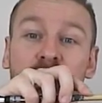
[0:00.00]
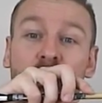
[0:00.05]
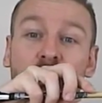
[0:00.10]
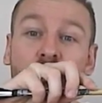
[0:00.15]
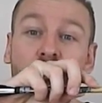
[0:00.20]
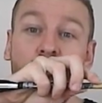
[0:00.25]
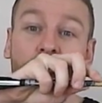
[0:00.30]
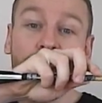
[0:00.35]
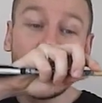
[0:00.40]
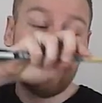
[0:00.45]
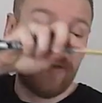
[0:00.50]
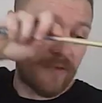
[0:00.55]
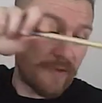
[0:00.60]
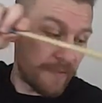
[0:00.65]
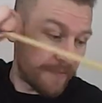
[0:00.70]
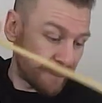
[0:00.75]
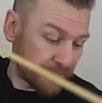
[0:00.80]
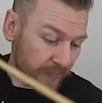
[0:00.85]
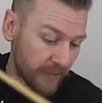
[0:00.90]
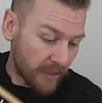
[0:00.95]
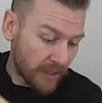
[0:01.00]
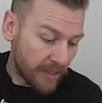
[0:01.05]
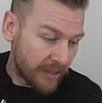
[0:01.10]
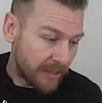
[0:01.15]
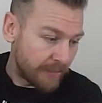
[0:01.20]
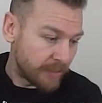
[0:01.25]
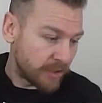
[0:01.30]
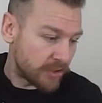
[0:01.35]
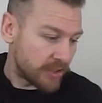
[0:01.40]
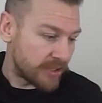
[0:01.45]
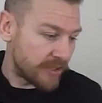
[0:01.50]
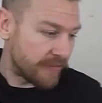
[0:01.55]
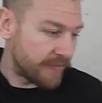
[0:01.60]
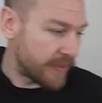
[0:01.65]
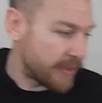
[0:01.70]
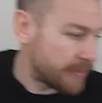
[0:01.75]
off. Let me just shift